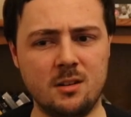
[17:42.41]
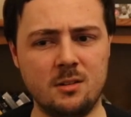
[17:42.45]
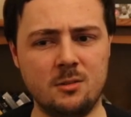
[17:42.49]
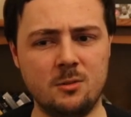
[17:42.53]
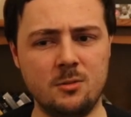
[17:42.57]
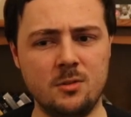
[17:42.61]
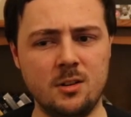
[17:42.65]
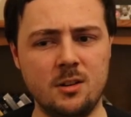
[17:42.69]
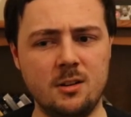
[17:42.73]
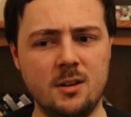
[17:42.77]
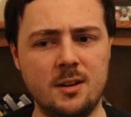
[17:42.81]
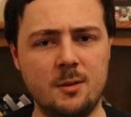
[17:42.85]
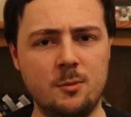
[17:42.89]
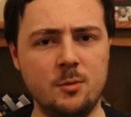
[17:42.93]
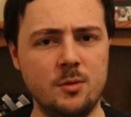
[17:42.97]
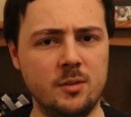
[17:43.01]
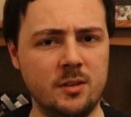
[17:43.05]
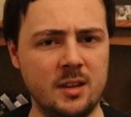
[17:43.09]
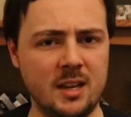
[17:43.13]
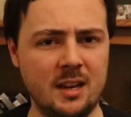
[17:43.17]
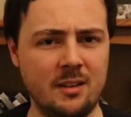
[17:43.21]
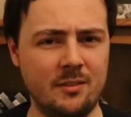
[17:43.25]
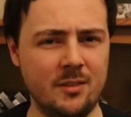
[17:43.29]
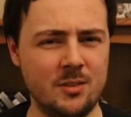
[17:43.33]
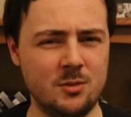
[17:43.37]
although I
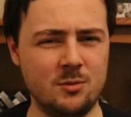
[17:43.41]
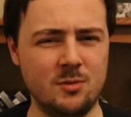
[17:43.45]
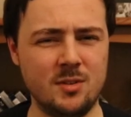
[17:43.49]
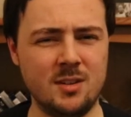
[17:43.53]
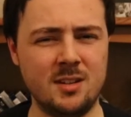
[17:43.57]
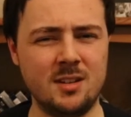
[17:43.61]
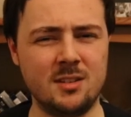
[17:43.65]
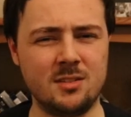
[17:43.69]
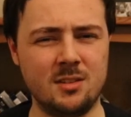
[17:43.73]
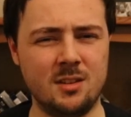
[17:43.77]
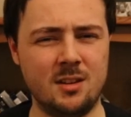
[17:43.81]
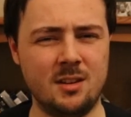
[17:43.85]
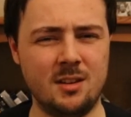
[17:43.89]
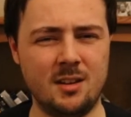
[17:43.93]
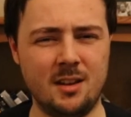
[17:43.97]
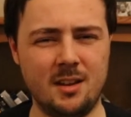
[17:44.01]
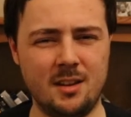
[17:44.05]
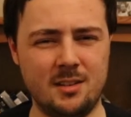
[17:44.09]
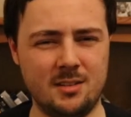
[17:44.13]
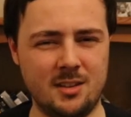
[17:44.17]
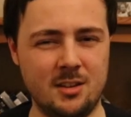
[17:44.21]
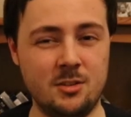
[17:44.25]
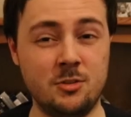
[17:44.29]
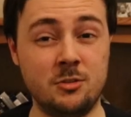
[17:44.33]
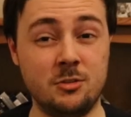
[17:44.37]
wouldn't count this really
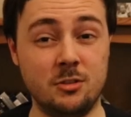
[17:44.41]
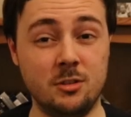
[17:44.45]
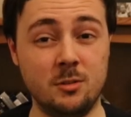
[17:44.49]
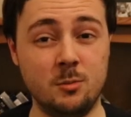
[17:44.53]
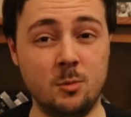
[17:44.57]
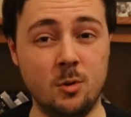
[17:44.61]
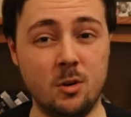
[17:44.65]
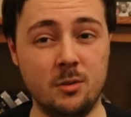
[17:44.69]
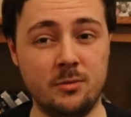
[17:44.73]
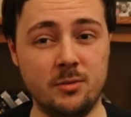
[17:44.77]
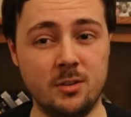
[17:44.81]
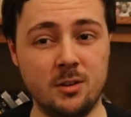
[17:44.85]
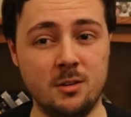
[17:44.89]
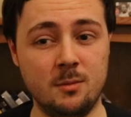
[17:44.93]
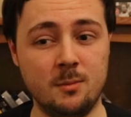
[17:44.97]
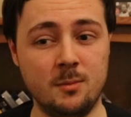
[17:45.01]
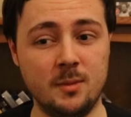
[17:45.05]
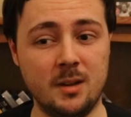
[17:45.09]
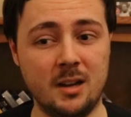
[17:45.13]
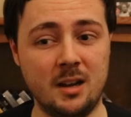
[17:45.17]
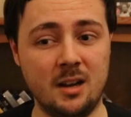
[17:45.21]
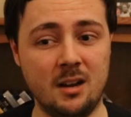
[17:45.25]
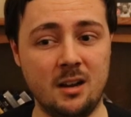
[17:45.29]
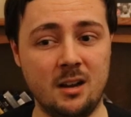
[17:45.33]
as a true war film.